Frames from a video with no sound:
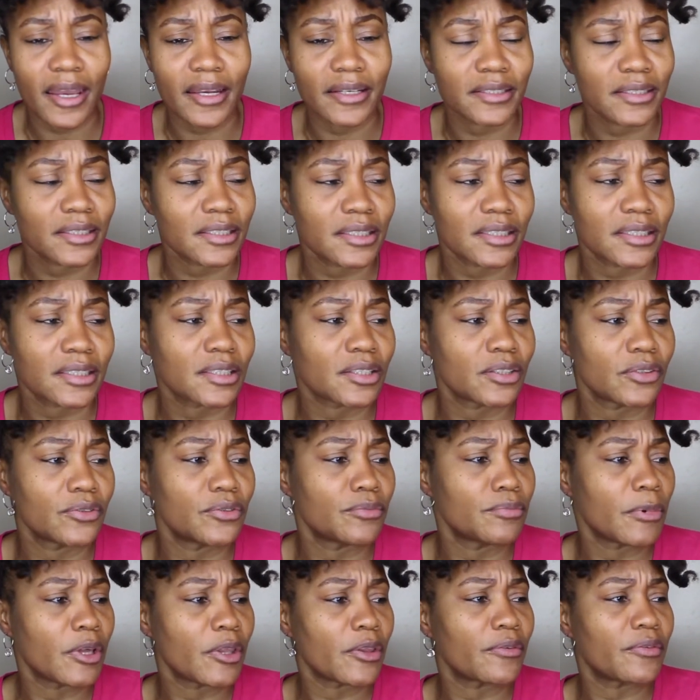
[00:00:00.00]
It's just too
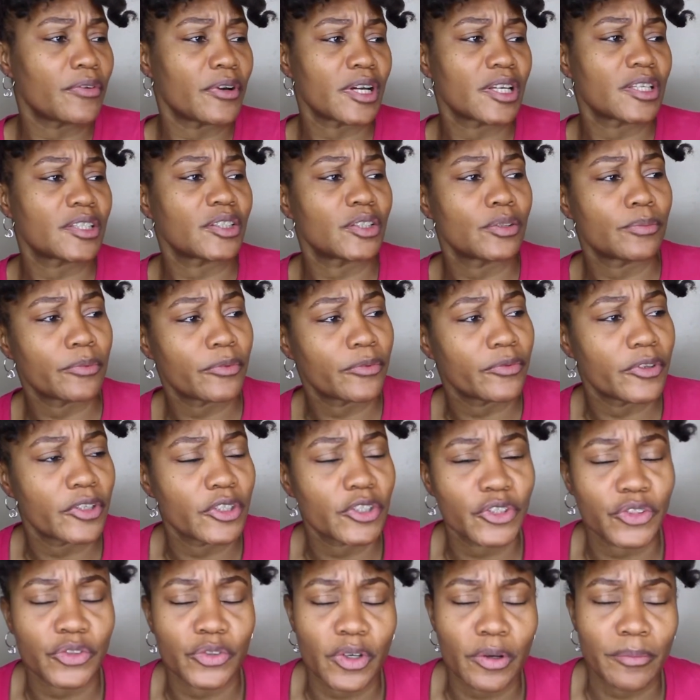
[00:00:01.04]
motherfucking
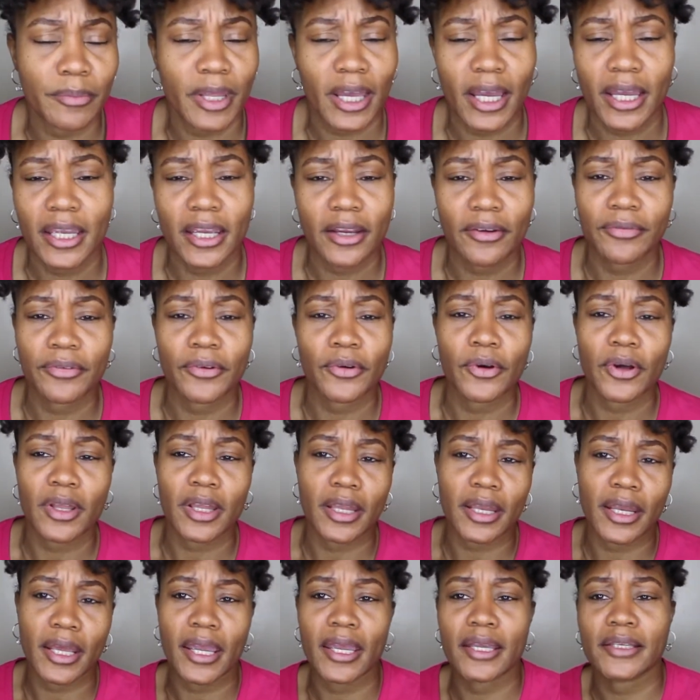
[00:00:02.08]
superficial. I'm not here for all
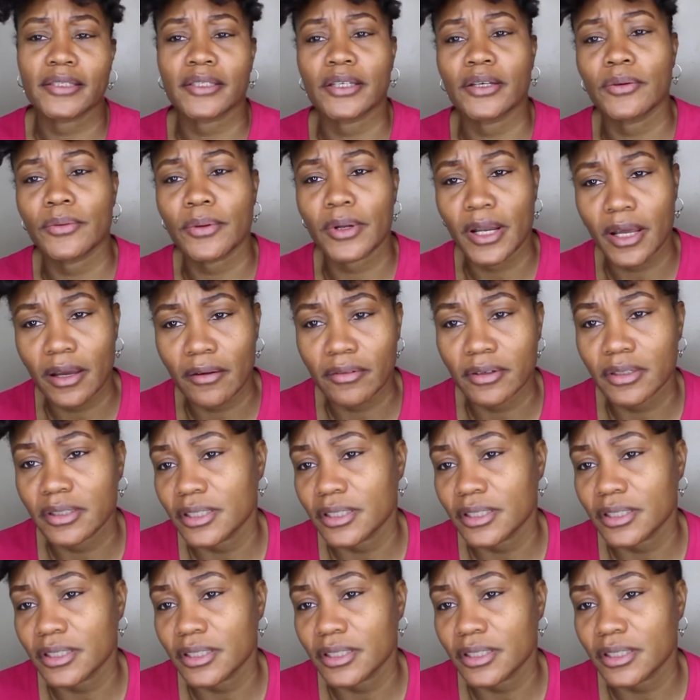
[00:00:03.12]
of that. So whatever.